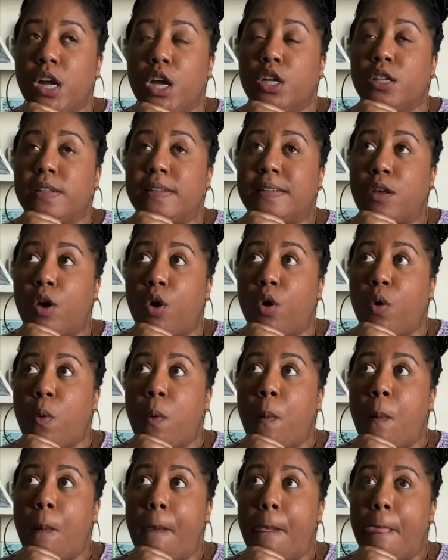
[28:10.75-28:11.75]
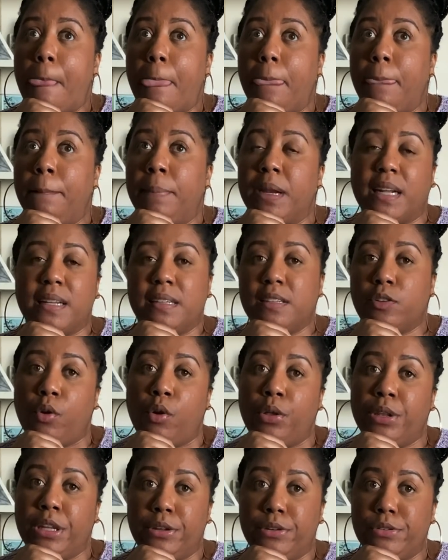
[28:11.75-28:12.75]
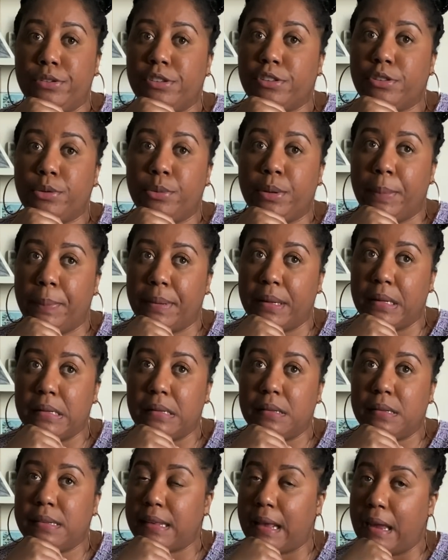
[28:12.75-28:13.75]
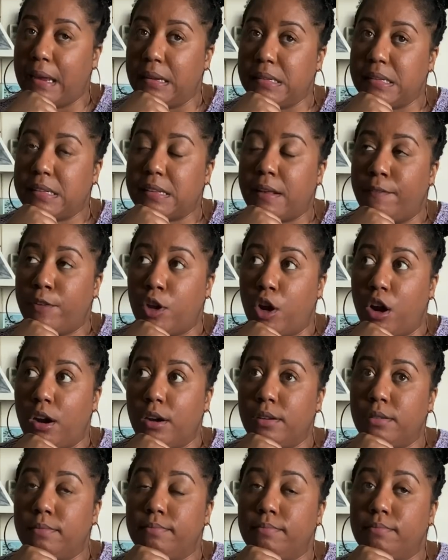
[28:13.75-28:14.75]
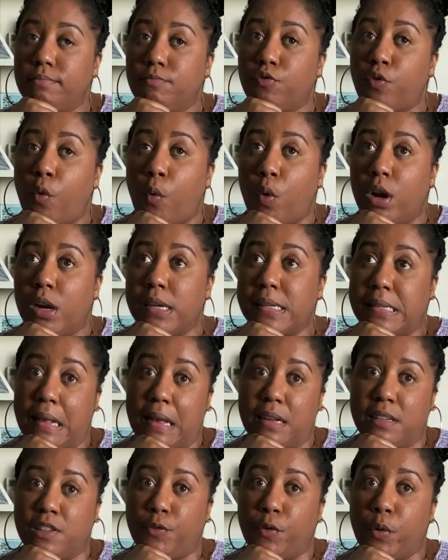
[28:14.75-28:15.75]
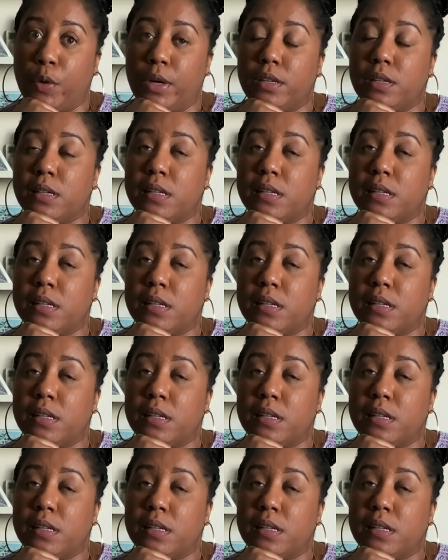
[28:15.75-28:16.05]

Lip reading: So, but I still only used 2 and a bit skeins of yarn for a size 4.